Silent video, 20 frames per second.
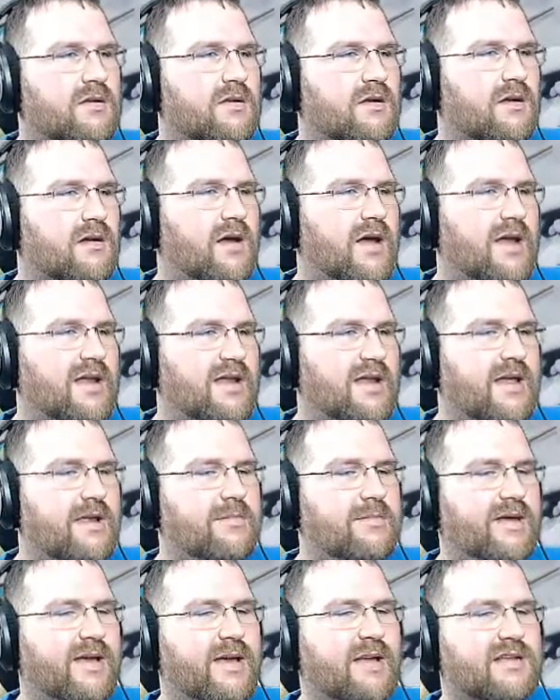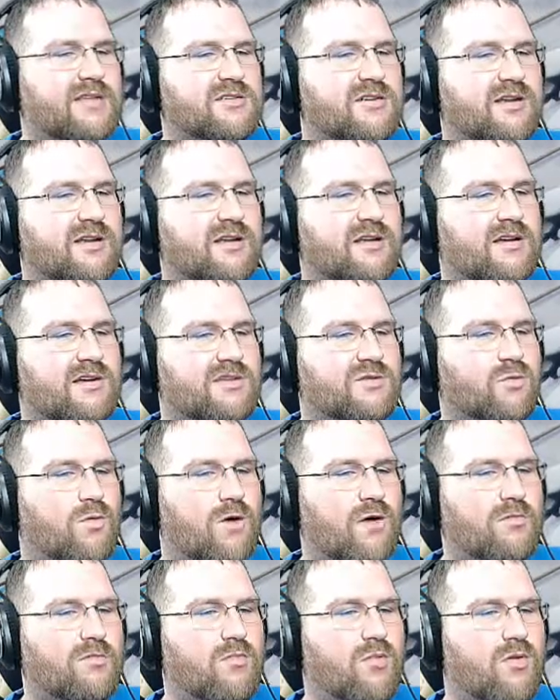Alright, enemy gods are going to cost
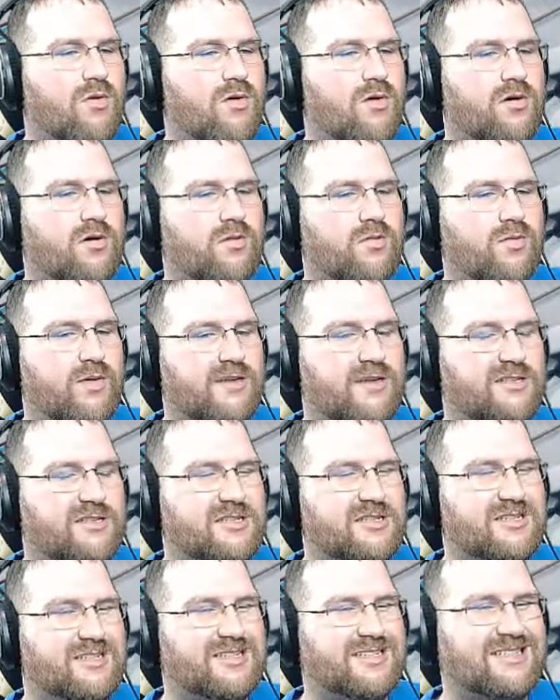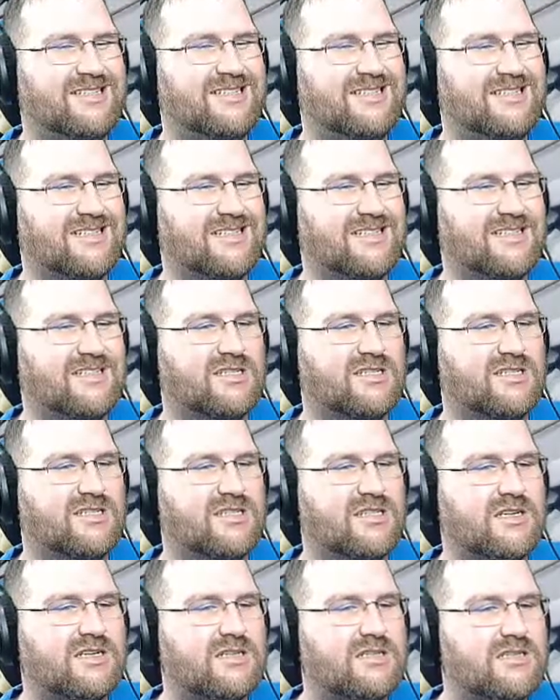1 more, which kind of
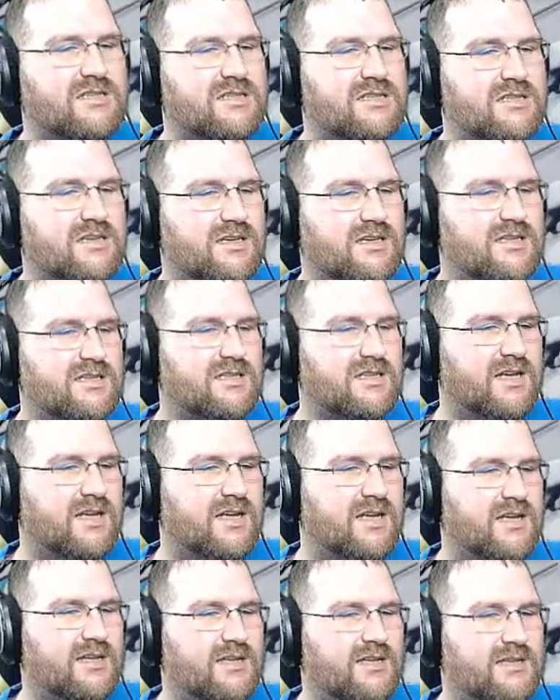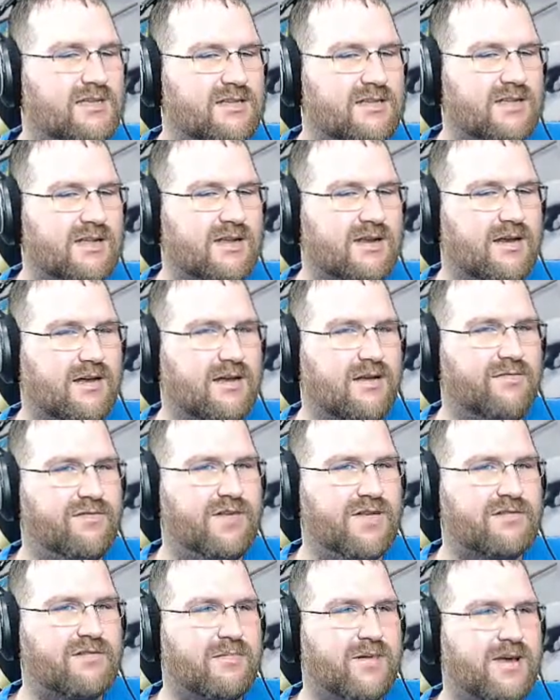sucks. It's going to
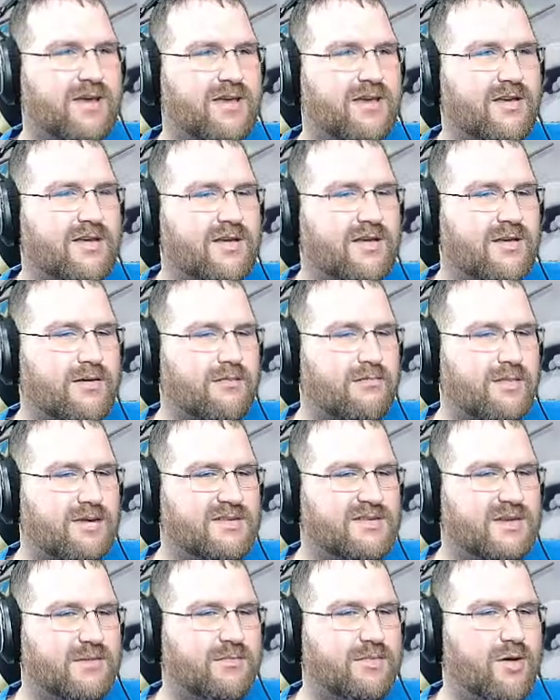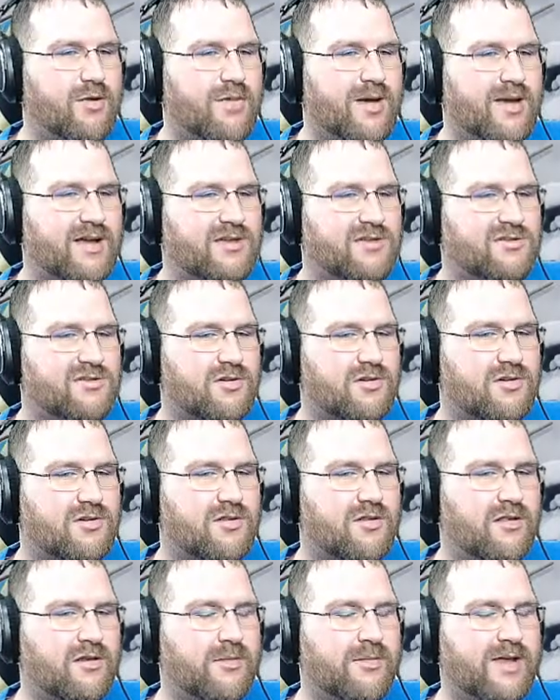affect my tempo, my control a
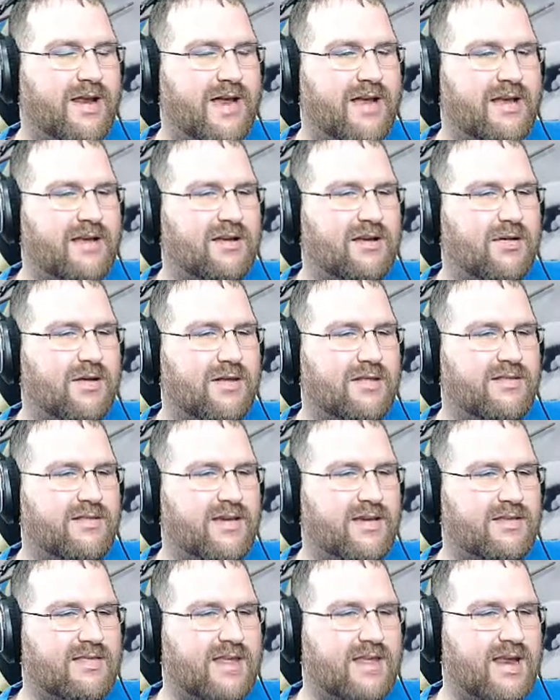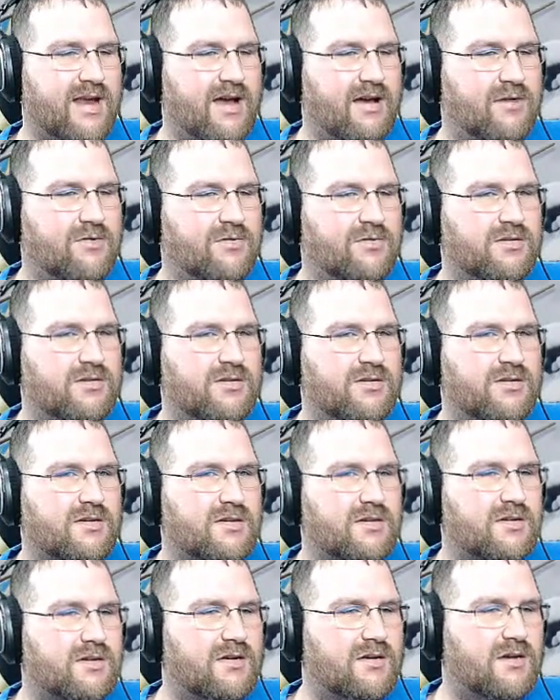little bit. I could go ahead and take that out.
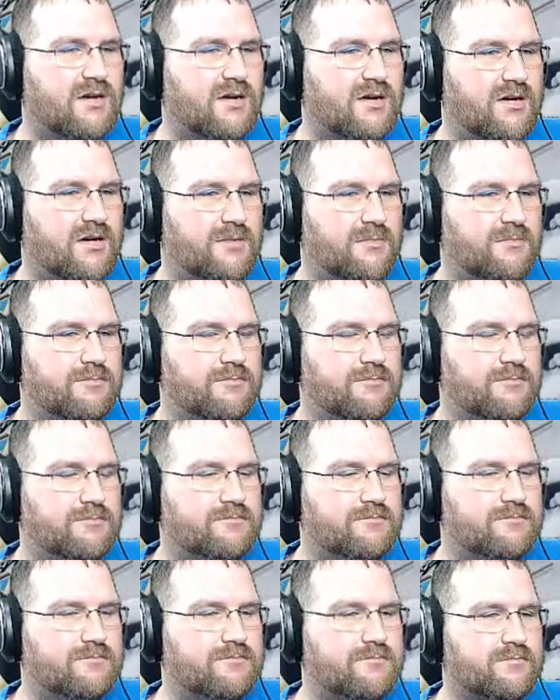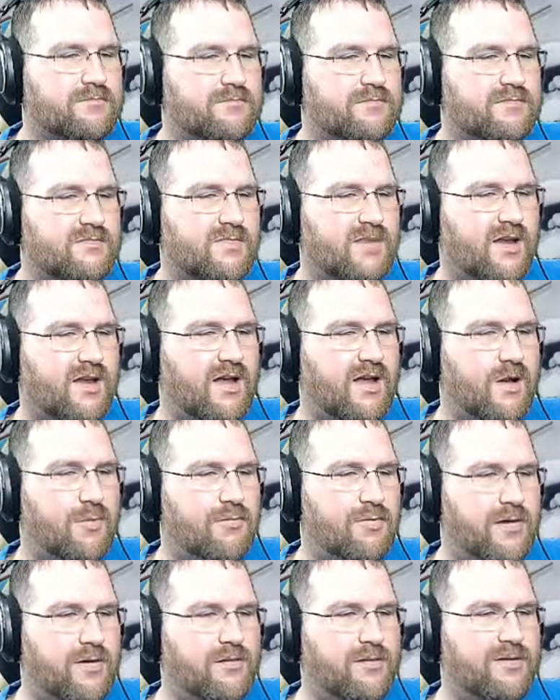I'll
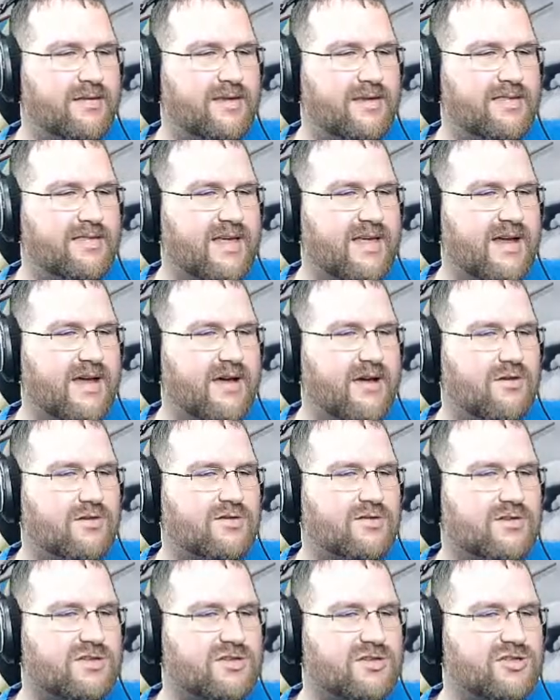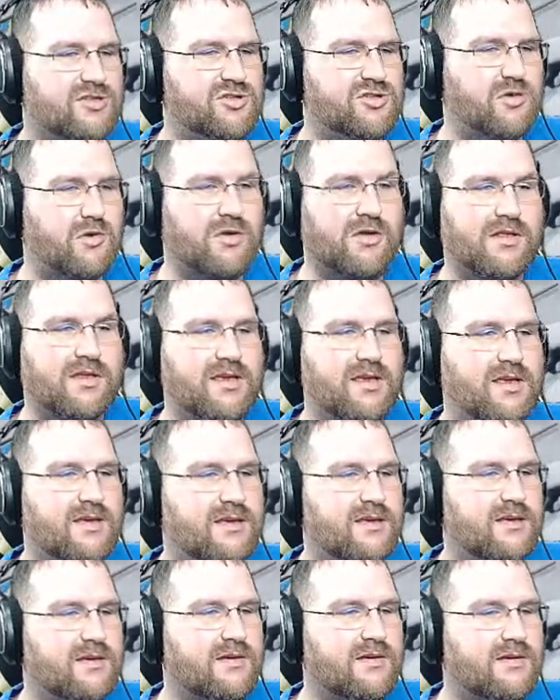probably take that out shortly.
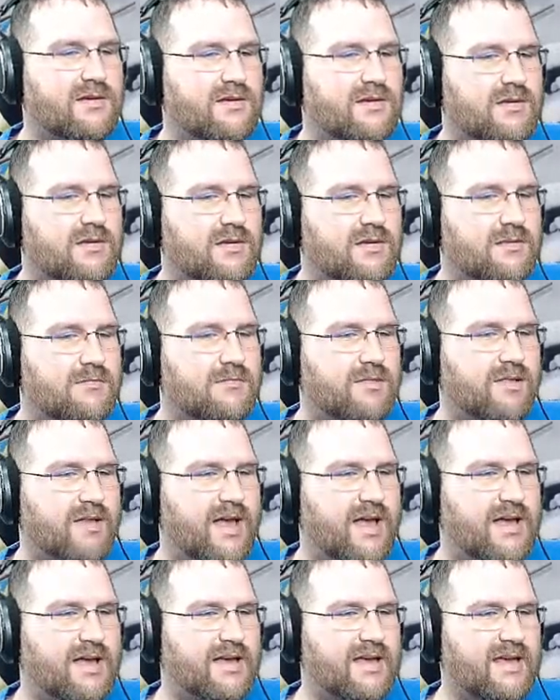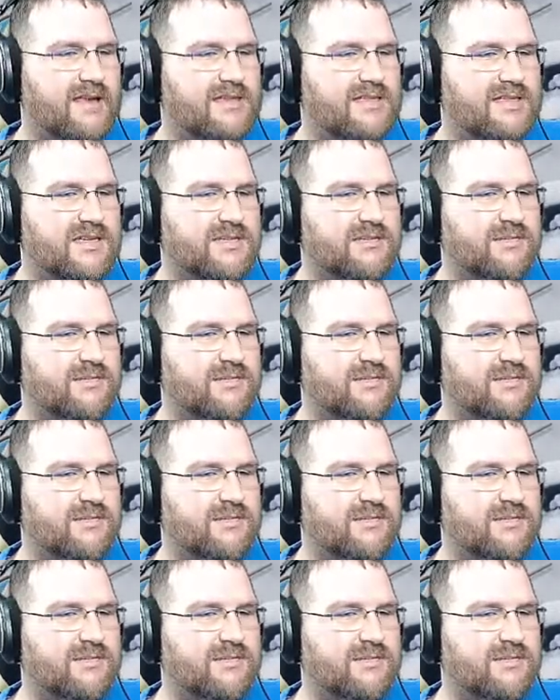But like, at 6